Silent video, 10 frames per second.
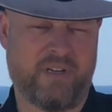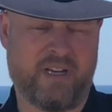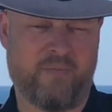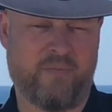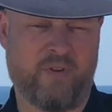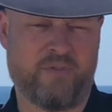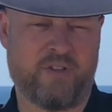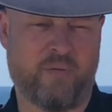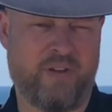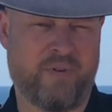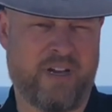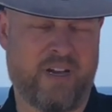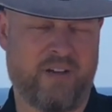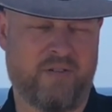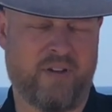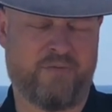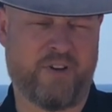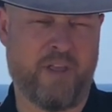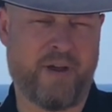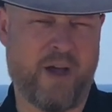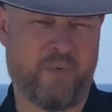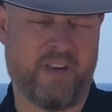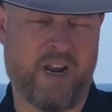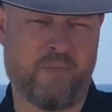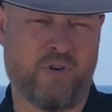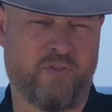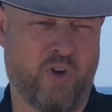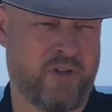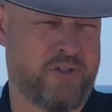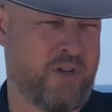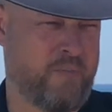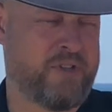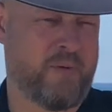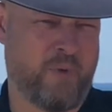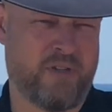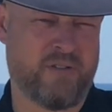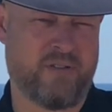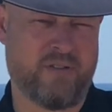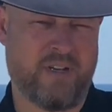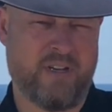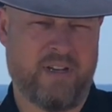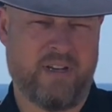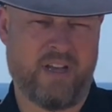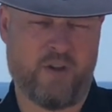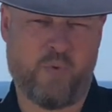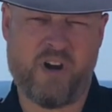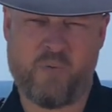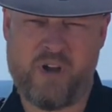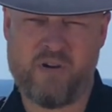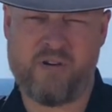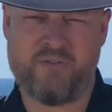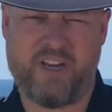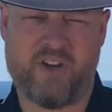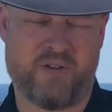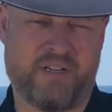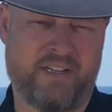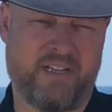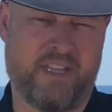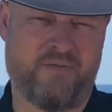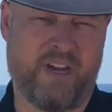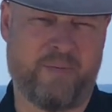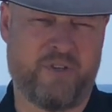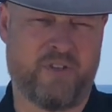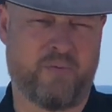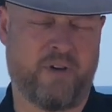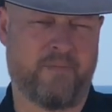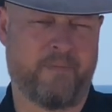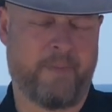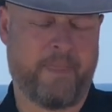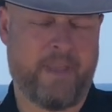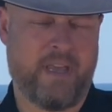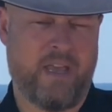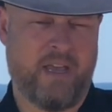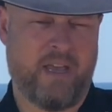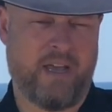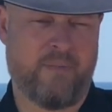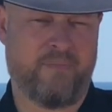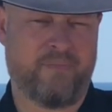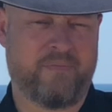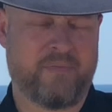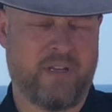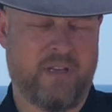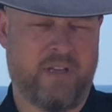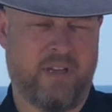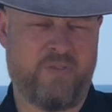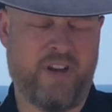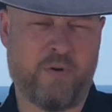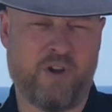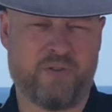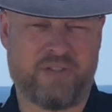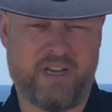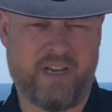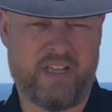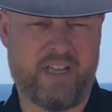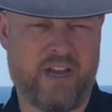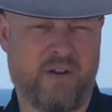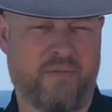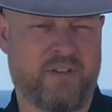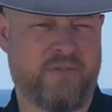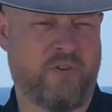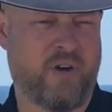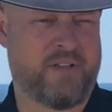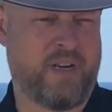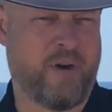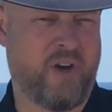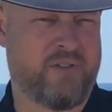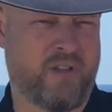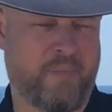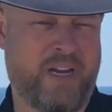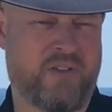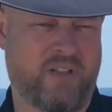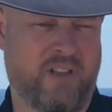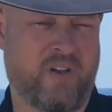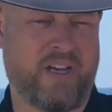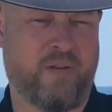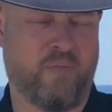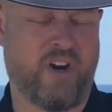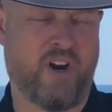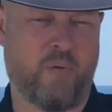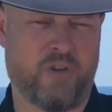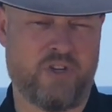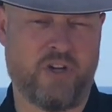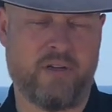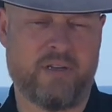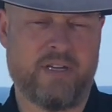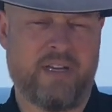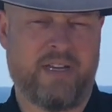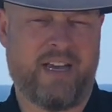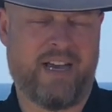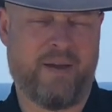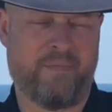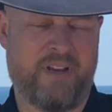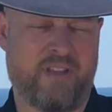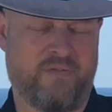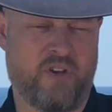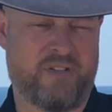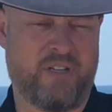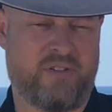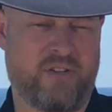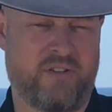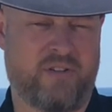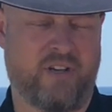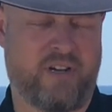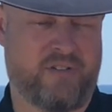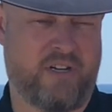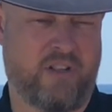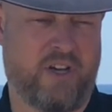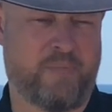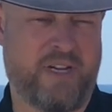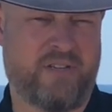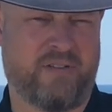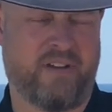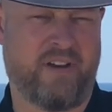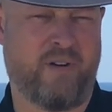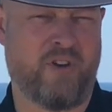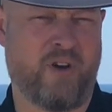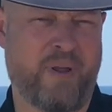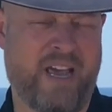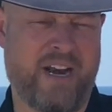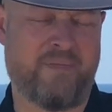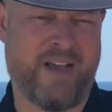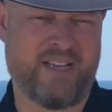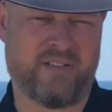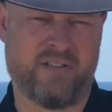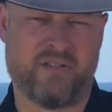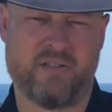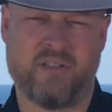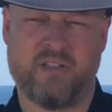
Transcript: obviously we're following up with a number of longer term missing persons that we're aware of and contacting their families as well. If anyone else in the area obviously finds any bones on the beach and the like and want to know what to do, in the first instance, like I said, on those beaches I nominated, Maslin's,